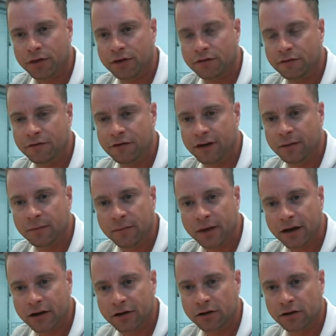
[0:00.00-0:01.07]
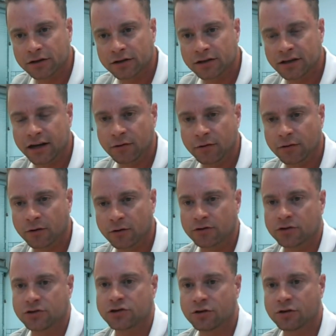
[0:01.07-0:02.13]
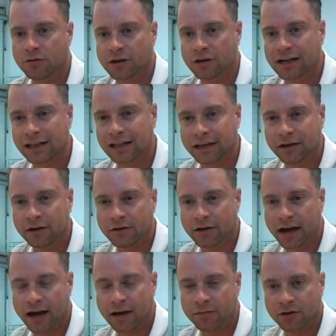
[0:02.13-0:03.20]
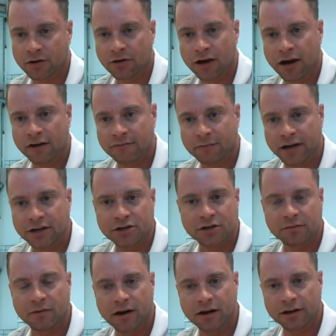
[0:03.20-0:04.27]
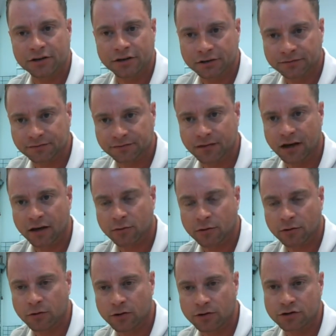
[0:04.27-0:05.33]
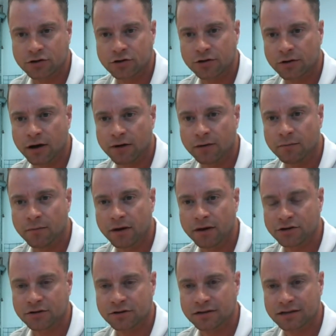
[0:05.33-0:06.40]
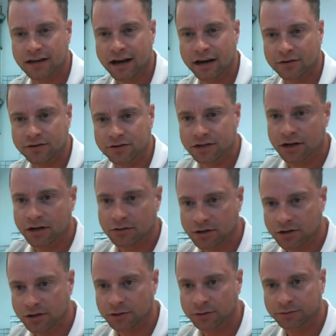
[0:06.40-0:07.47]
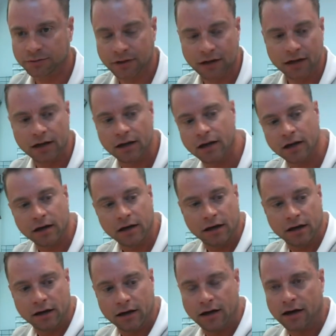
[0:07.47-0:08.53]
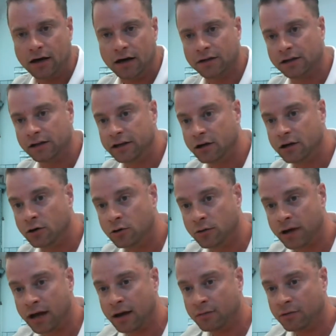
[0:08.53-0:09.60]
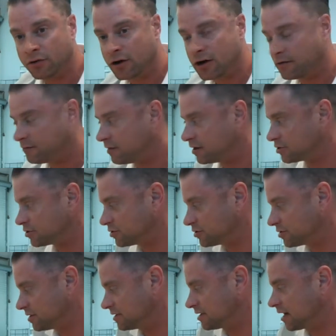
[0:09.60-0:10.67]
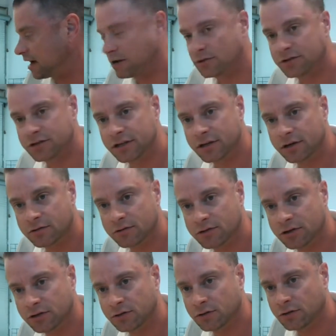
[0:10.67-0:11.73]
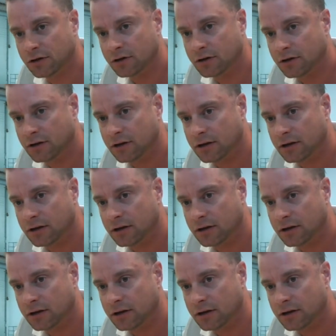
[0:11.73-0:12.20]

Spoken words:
So we're with Infinium Medical, and today we're going to show you the Cleo capnograph patient monitor, and we're going to show you how to measure end-tidal CO2. The Cleo capnograph measures end-tidal CO2,